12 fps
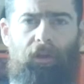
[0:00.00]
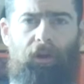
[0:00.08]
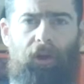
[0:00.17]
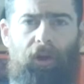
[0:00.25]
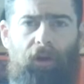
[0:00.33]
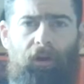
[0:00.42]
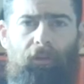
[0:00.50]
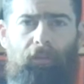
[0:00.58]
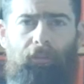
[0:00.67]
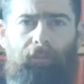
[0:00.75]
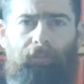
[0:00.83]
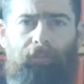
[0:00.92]

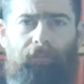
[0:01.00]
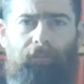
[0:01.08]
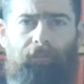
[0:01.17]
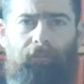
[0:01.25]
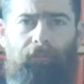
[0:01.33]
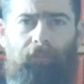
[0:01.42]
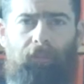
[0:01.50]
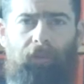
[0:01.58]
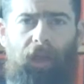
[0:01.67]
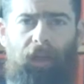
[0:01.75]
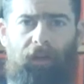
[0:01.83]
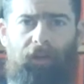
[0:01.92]
and
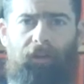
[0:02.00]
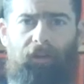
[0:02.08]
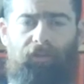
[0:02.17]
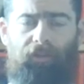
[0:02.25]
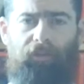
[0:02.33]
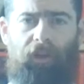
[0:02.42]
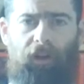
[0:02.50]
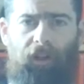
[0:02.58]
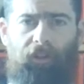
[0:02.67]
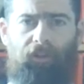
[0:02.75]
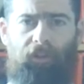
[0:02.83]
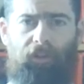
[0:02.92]
if you've done
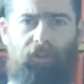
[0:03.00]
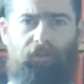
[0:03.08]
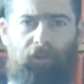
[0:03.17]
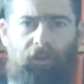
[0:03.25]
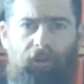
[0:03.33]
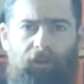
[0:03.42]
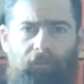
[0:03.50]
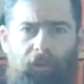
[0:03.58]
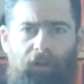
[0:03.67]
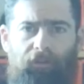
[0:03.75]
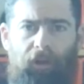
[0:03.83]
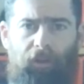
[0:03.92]
LSD, this really
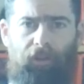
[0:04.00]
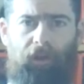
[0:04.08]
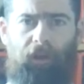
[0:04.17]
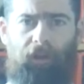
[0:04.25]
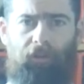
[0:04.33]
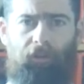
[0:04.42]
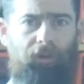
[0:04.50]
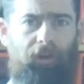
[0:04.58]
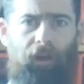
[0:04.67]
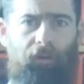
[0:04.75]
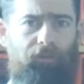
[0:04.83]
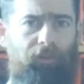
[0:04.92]
might resonate. Or
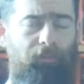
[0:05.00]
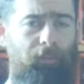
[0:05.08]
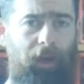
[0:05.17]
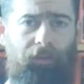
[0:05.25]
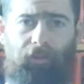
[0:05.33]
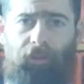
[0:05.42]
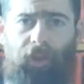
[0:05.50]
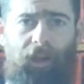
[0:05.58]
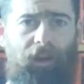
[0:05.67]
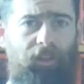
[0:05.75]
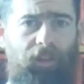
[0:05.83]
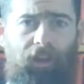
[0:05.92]
not, or if you've mindfulness,
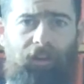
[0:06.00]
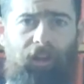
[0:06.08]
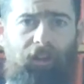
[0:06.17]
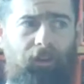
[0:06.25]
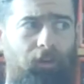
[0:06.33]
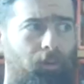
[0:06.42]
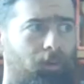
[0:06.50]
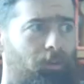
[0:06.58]
any psychedelia, or